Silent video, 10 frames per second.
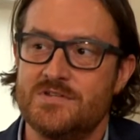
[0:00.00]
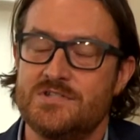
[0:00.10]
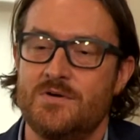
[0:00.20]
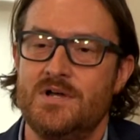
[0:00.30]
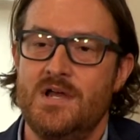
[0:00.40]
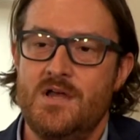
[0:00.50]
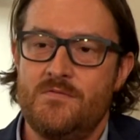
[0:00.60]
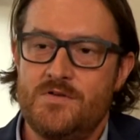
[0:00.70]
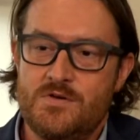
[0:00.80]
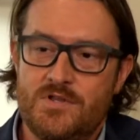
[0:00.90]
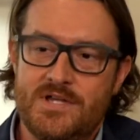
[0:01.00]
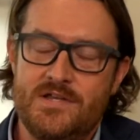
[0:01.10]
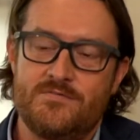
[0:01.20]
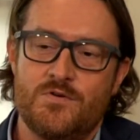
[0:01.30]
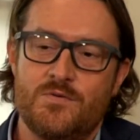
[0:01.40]
So if you're looking
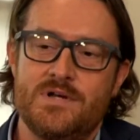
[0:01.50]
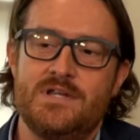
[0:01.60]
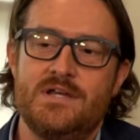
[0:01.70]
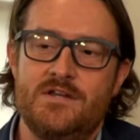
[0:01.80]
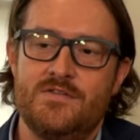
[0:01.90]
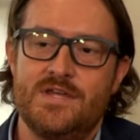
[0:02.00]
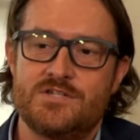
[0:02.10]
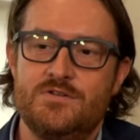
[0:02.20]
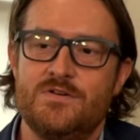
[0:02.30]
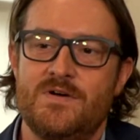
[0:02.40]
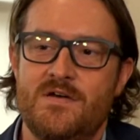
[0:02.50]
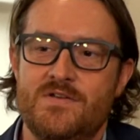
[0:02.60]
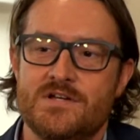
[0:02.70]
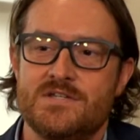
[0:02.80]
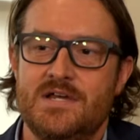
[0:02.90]
forward, the next 2 to 5
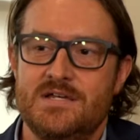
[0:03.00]
years,